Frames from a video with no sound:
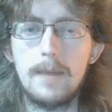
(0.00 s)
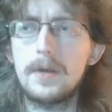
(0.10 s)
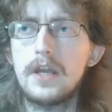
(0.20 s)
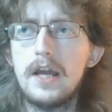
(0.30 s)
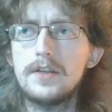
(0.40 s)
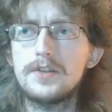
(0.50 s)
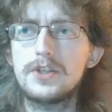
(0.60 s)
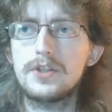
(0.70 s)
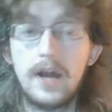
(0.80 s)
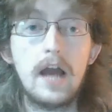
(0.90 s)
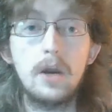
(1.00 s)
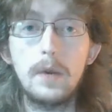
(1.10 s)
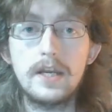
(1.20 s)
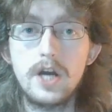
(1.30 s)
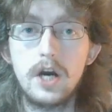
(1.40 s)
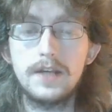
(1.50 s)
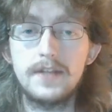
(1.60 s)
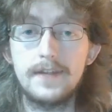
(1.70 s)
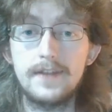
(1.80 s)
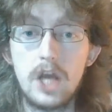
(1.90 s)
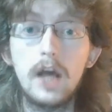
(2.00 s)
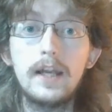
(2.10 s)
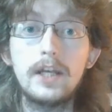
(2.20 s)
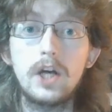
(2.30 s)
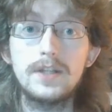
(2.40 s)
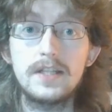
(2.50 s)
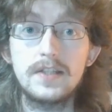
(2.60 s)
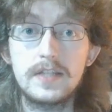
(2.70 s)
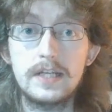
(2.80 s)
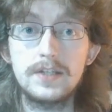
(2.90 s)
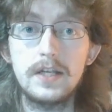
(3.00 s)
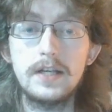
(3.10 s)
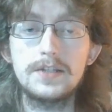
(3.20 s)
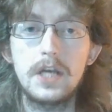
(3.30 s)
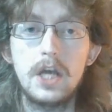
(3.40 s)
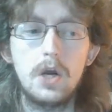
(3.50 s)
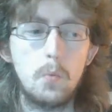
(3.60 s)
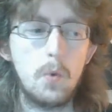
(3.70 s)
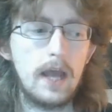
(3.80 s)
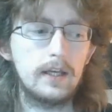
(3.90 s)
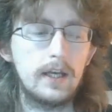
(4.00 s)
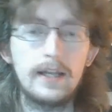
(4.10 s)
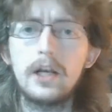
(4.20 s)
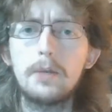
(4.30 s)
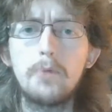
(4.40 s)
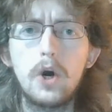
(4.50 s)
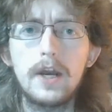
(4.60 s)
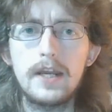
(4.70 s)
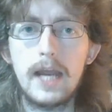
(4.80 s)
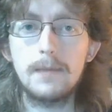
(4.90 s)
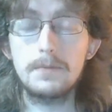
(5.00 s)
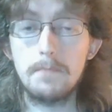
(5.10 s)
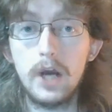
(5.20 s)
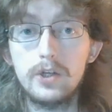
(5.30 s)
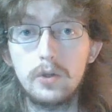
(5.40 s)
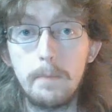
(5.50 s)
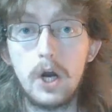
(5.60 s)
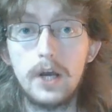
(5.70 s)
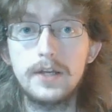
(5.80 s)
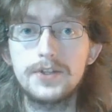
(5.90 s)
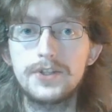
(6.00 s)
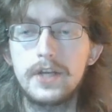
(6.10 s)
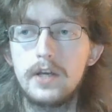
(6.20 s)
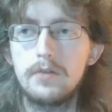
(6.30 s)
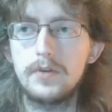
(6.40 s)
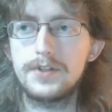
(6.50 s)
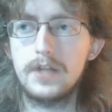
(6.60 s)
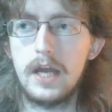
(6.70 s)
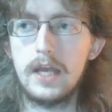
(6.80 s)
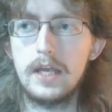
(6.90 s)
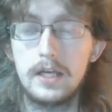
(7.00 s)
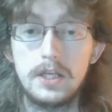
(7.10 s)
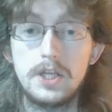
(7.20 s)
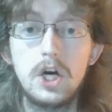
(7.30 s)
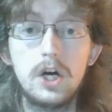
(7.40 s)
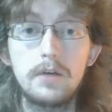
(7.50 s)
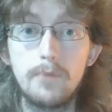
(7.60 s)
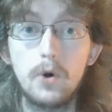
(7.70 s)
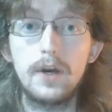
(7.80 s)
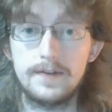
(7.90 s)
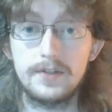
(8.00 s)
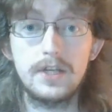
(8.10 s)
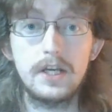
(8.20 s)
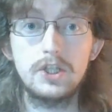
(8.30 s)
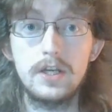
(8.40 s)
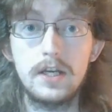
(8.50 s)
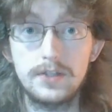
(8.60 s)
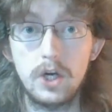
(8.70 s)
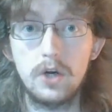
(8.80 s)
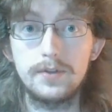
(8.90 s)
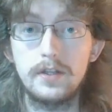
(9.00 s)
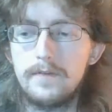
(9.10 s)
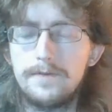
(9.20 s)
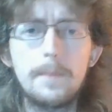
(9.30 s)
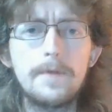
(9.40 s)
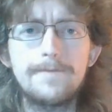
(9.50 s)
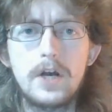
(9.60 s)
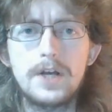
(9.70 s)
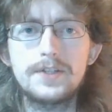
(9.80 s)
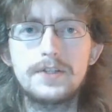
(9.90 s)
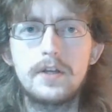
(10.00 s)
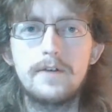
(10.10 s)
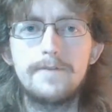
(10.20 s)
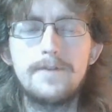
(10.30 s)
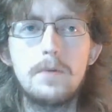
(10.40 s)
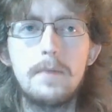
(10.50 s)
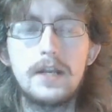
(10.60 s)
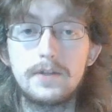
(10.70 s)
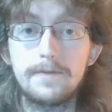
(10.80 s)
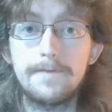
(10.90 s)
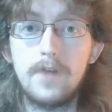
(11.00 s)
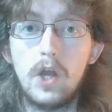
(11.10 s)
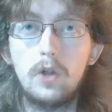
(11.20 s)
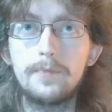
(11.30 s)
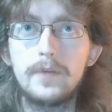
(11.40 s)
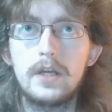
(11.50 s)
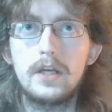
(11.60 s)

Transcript: It begins on Halloween night in the early 1960s, when a little boy named Michael Myers was a young boy, 6 years old. From the first few minutes of the film,